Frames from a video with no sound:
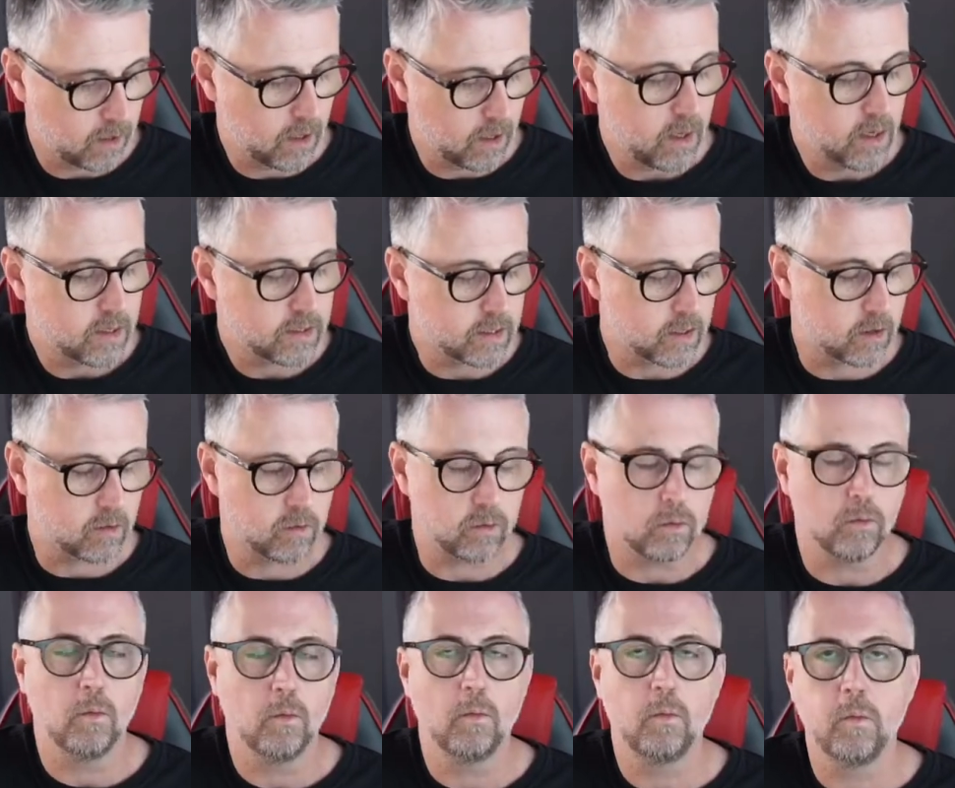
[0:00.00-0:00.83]
So
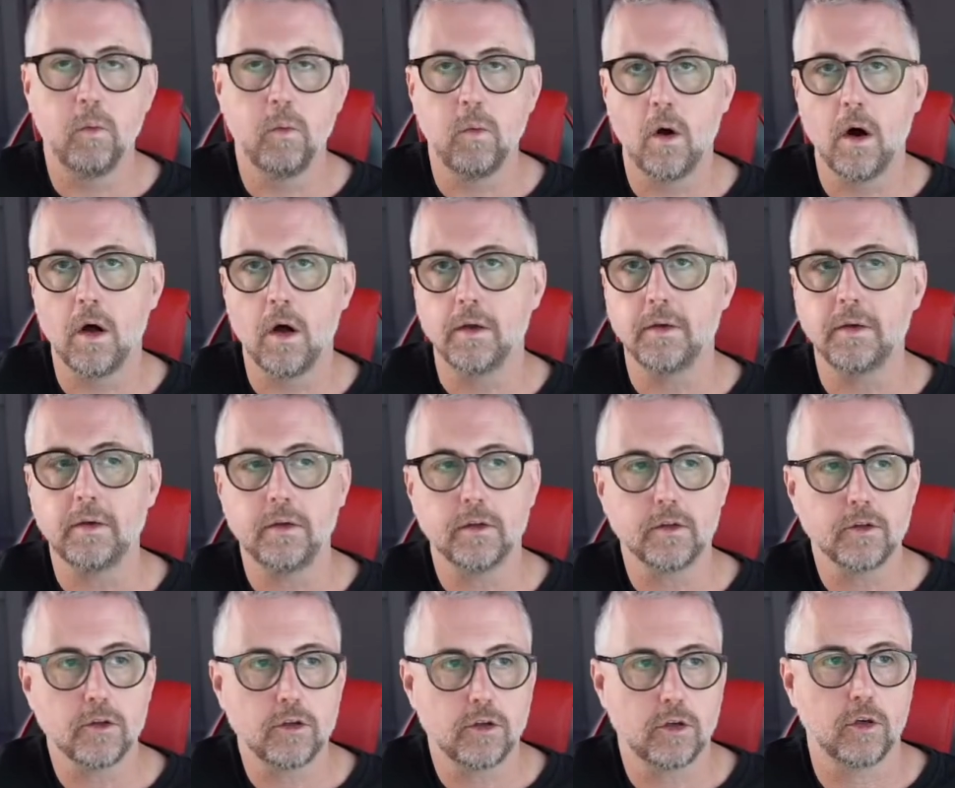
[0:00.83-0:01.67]

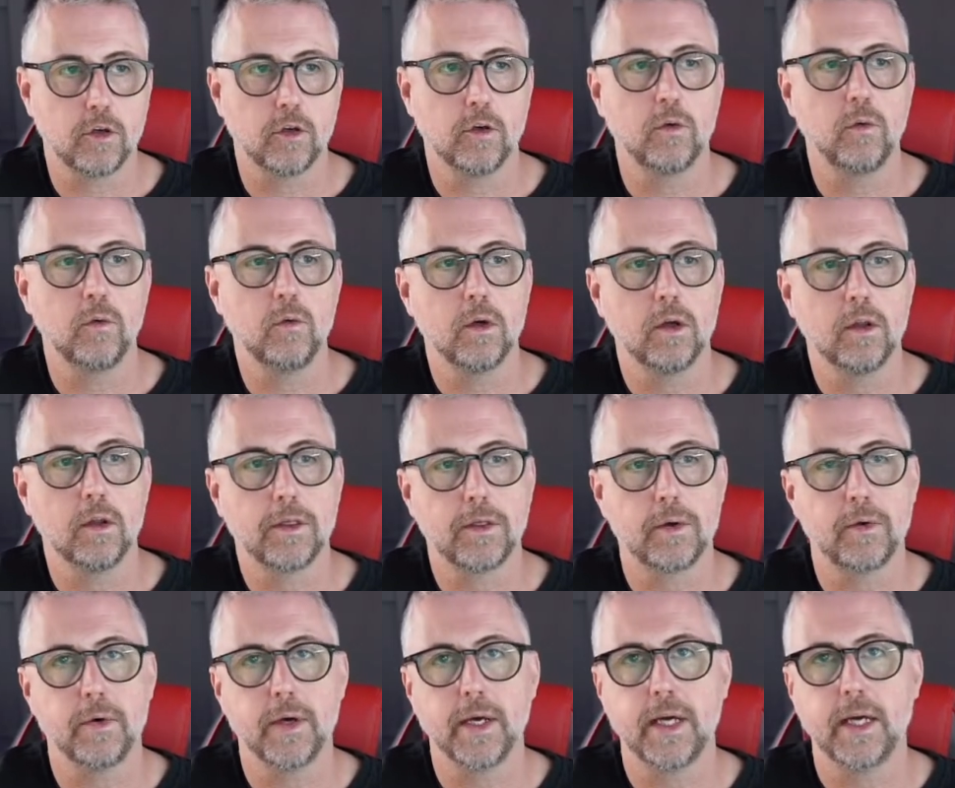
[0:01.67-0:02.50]
1, 2,
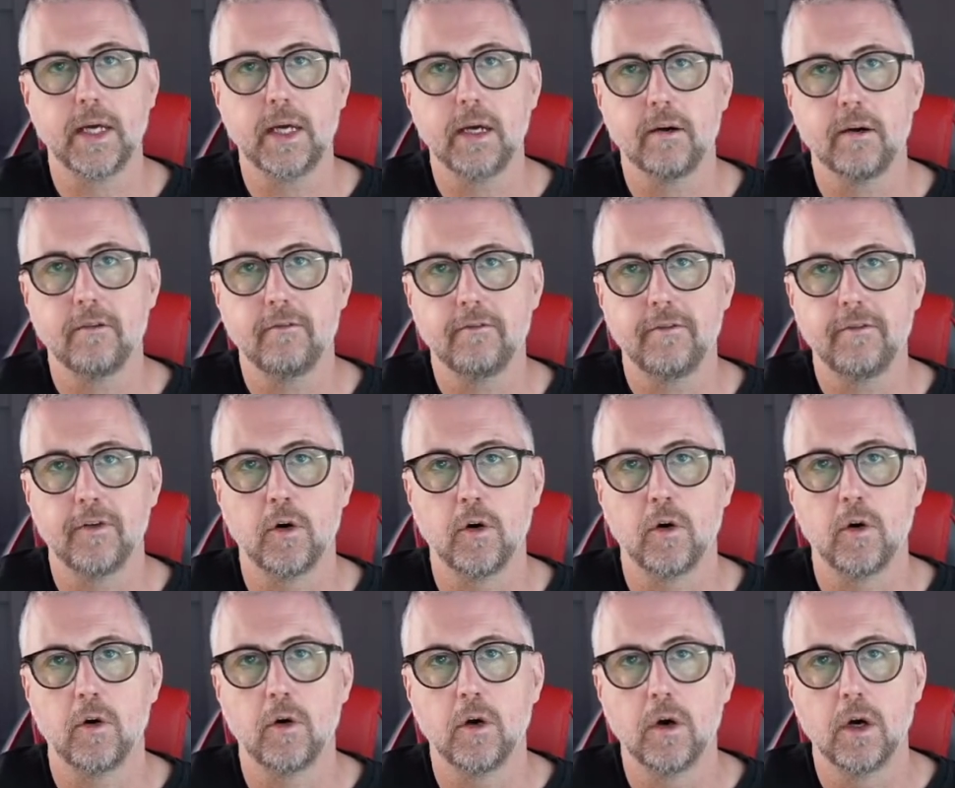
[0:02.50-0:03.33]
3,
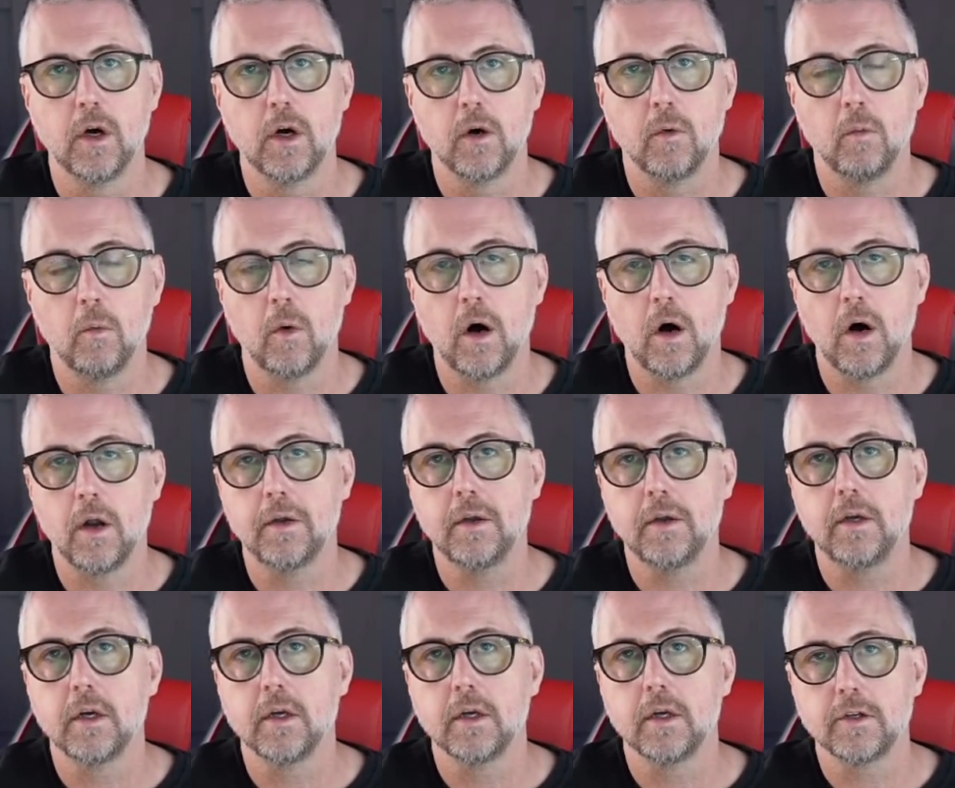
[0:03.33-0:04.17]
4,
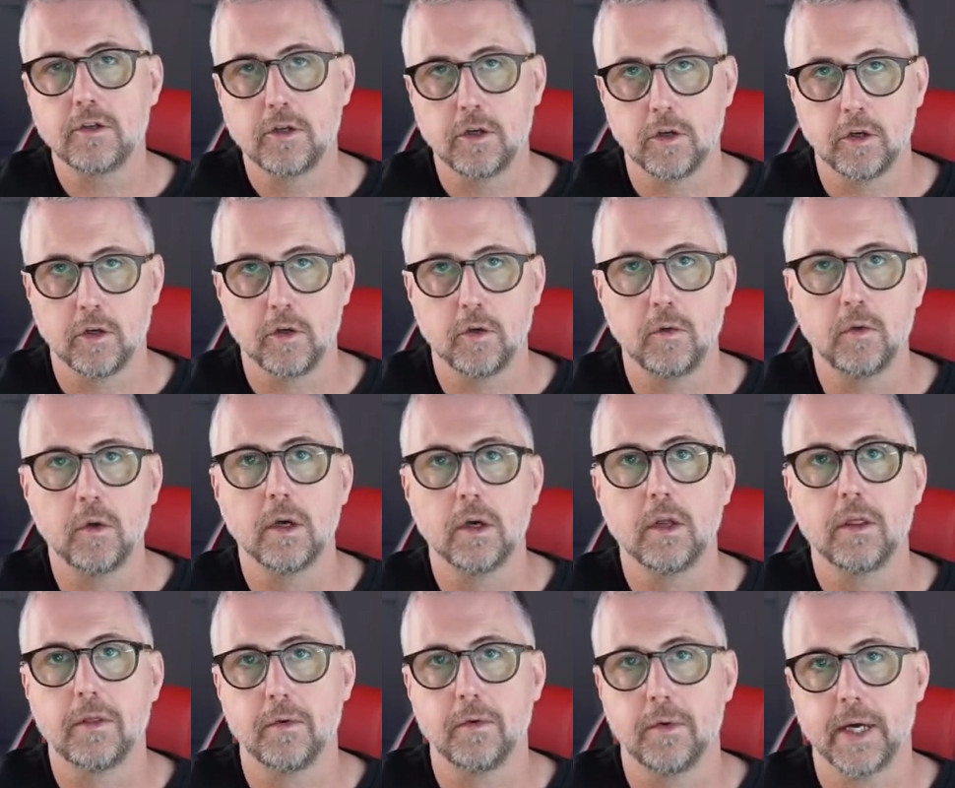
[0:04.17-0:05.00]
1,
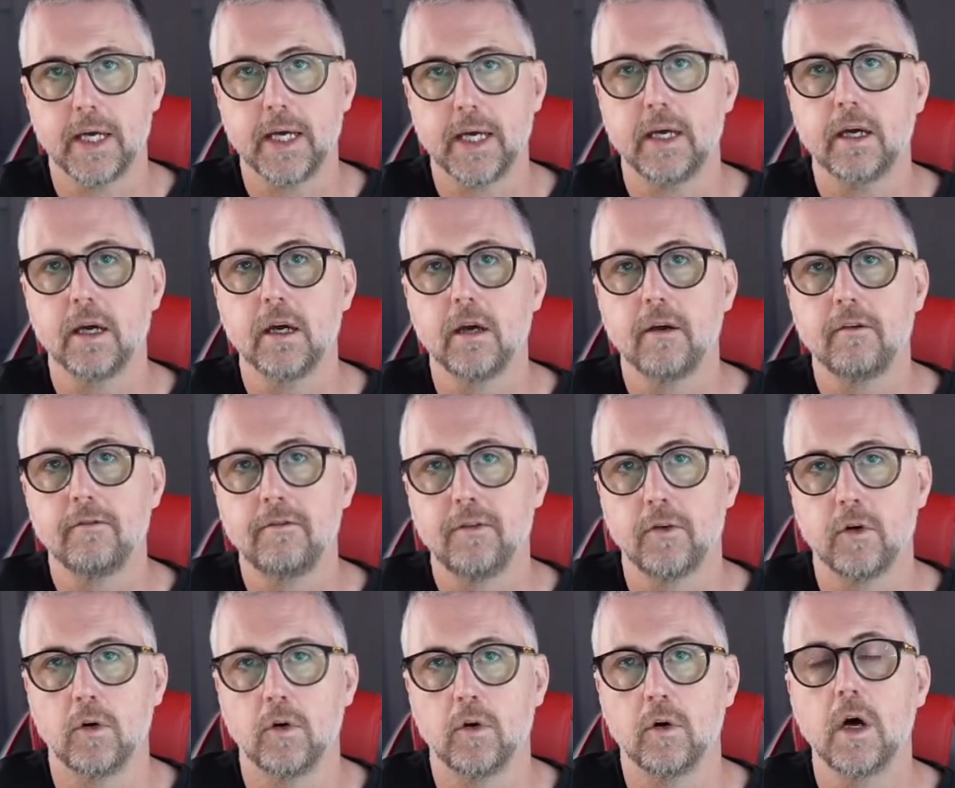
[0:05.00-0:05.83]
2, 3,
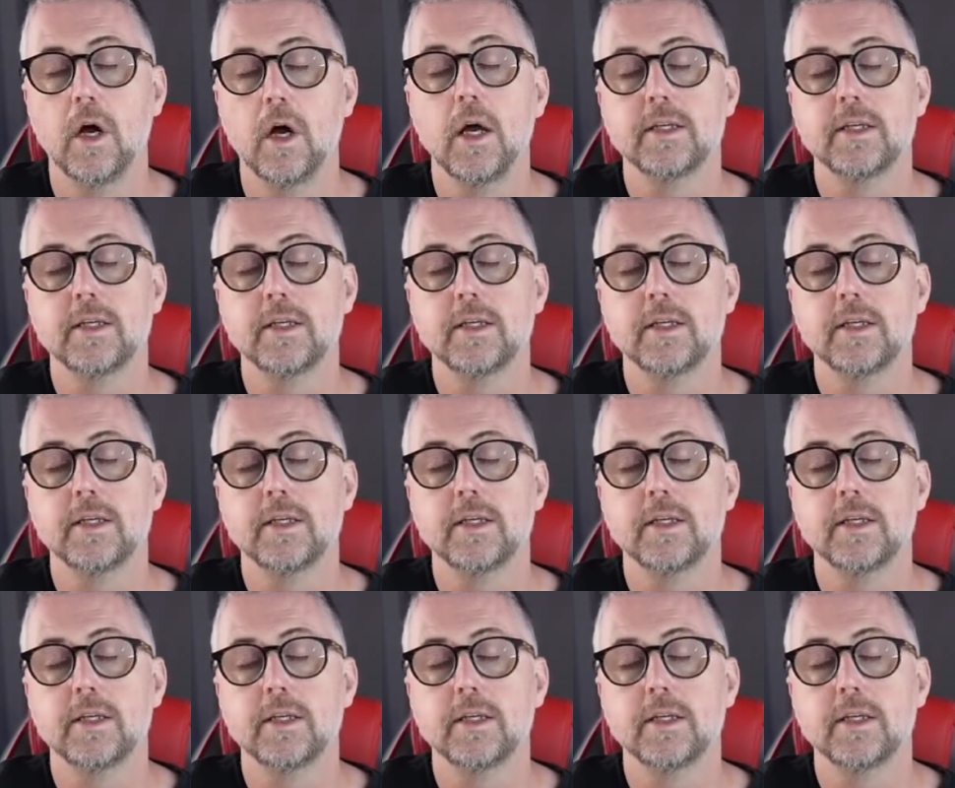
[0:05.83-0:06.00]
4.